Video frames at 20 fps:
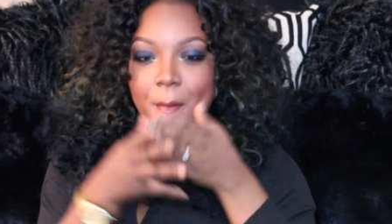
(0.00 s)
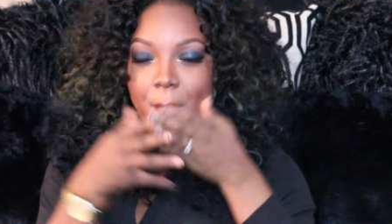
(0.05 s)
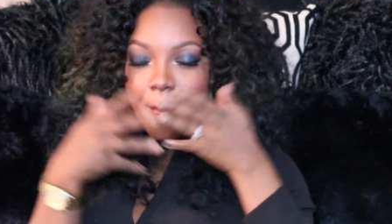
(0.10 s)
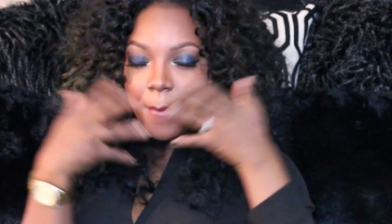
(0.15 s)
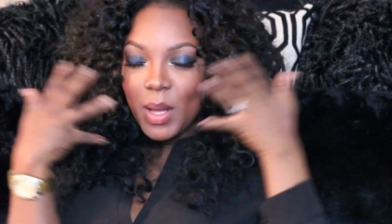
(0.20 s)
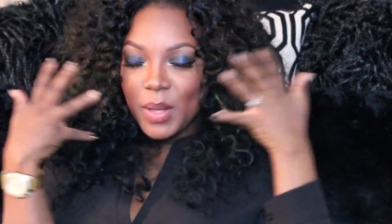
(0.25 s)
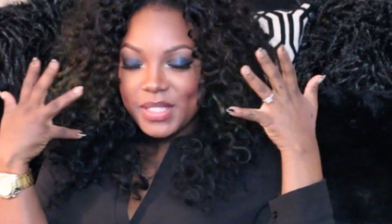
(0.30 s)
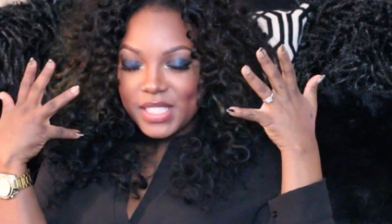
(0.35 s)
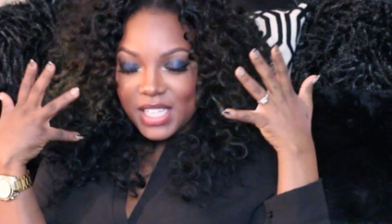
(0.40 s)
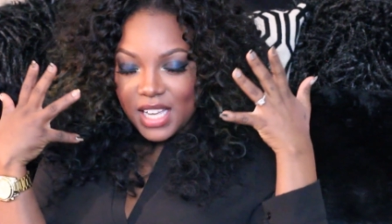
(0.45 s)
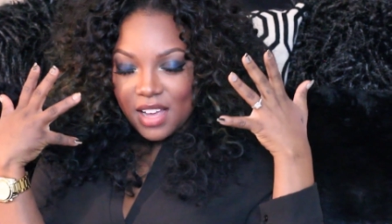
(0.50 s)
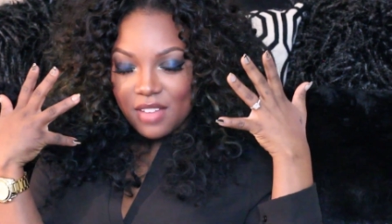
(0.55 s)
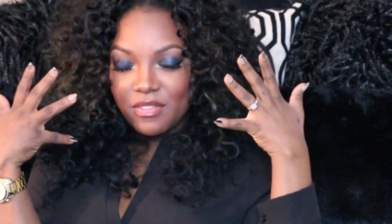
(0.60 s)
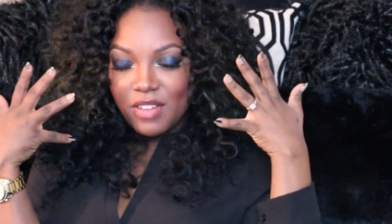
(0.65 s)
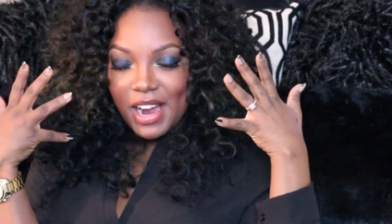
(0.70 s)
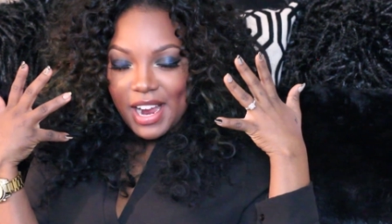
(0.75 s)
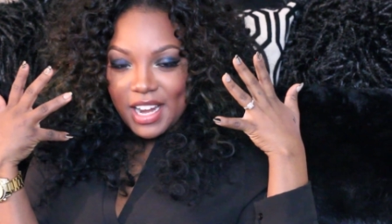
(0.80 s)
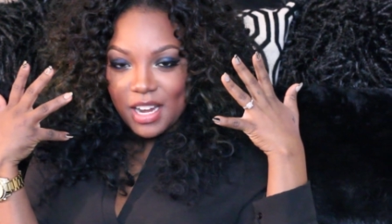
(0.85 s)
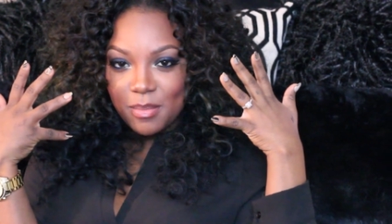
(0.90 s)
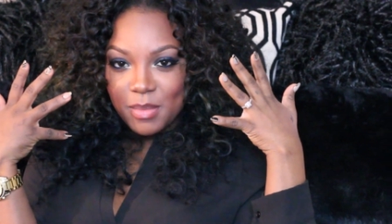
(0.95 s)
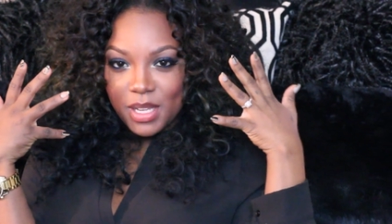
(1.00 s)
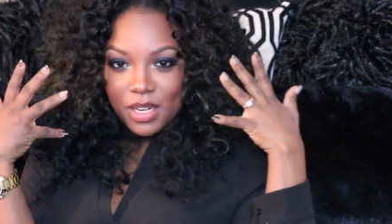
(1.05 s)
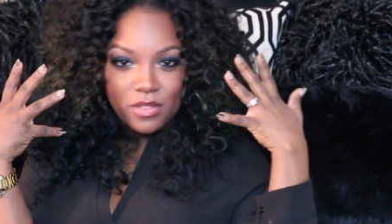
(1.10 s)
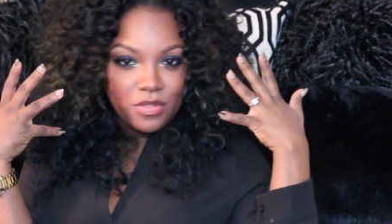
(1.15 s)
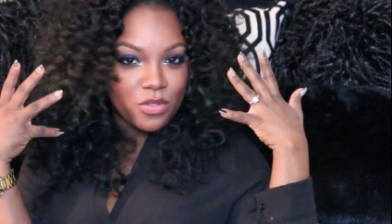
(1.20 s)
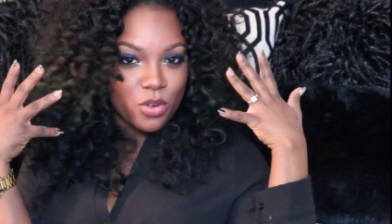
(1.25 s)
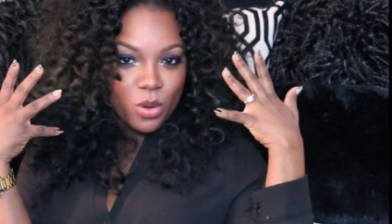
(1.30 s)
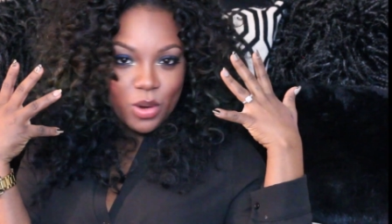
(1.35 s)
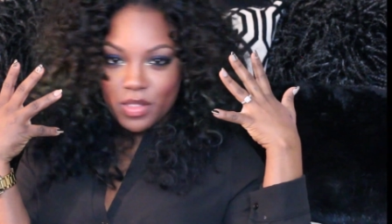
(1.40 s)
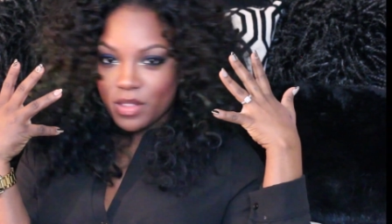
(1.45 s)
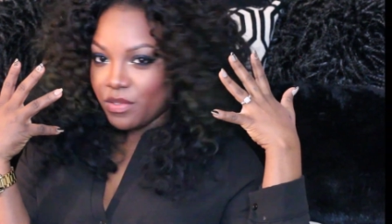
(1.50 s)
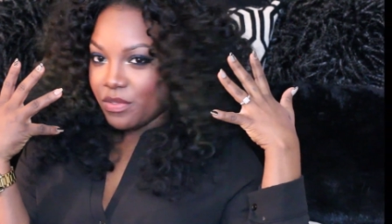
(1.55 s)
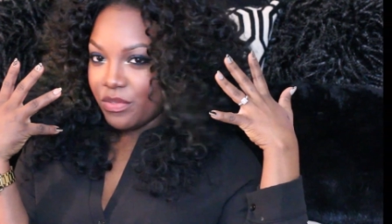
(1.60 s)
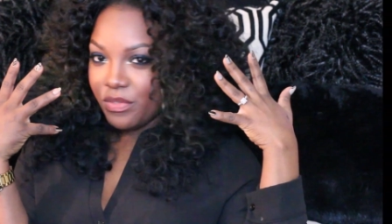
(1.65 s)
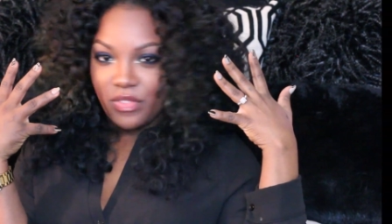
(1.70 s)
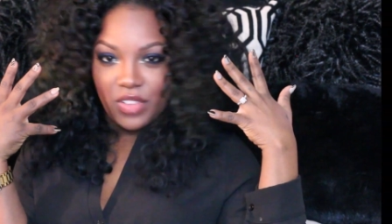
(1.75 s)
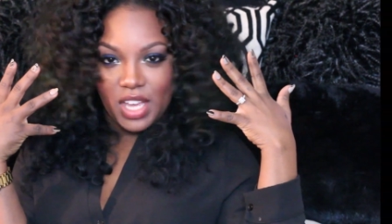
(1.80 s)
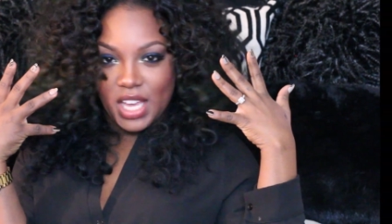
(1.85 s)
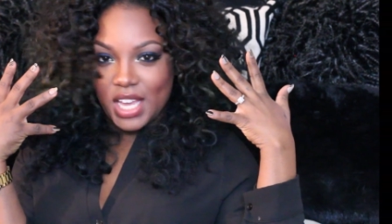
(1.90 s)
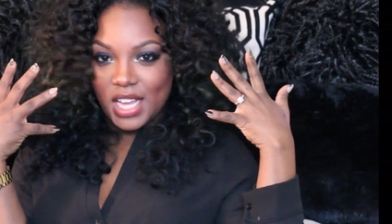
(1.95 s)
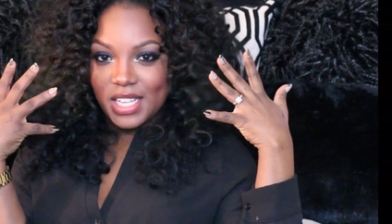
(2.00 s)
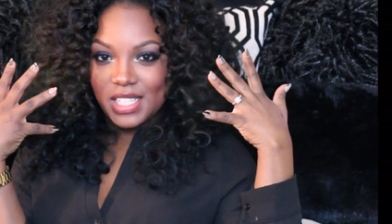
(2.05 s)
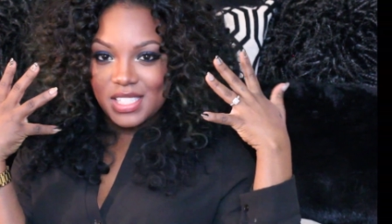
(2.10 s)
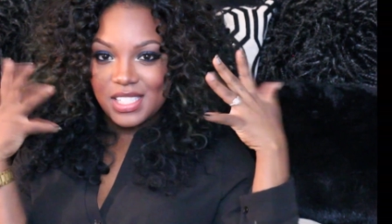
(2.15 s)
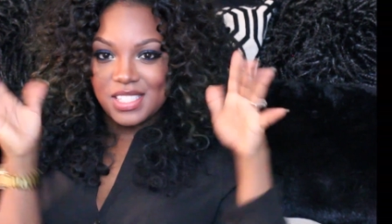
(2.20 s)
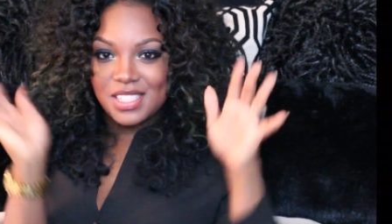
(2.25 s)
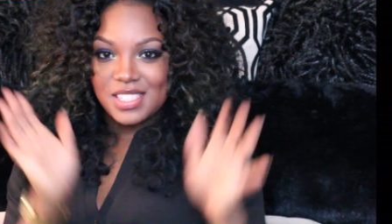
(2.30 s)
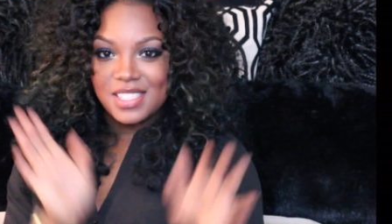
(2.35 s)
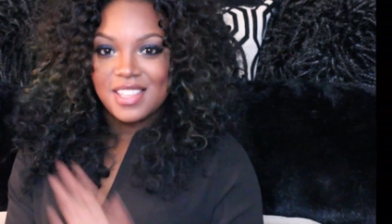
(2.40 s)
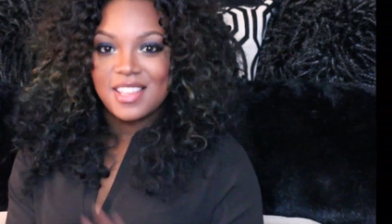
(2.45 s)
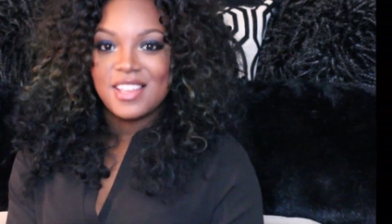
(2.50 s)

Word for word: multivitamin for the face.